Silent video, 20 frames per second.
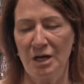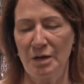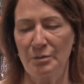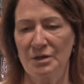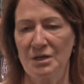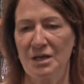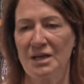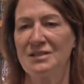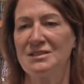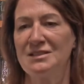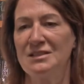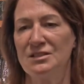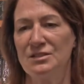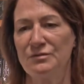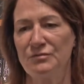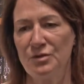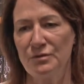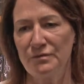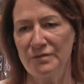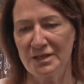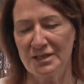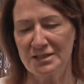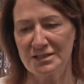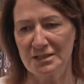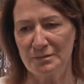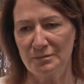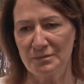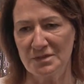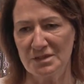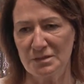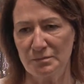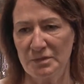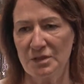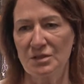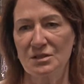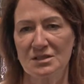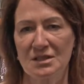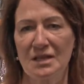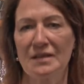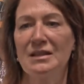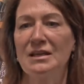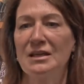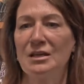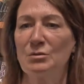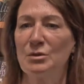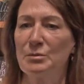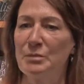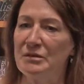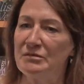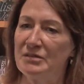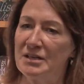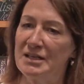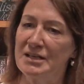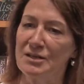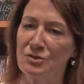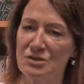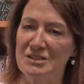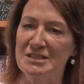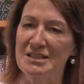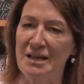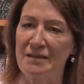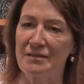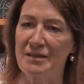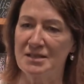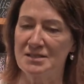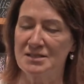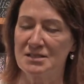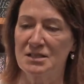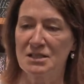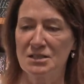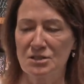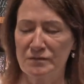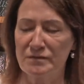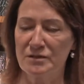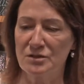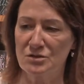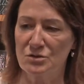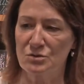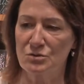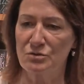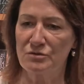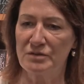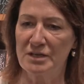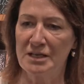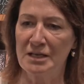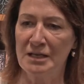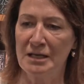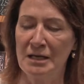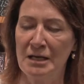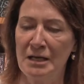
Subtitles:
I would like to interview victims, because I think it would be really good to get their side of the story.